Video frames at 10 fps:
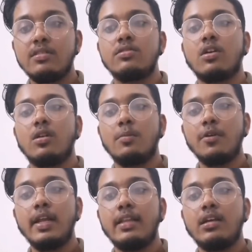
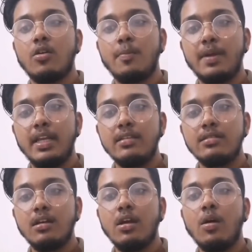Solomon and the company's
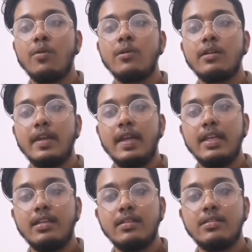over
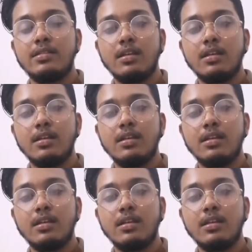creditors.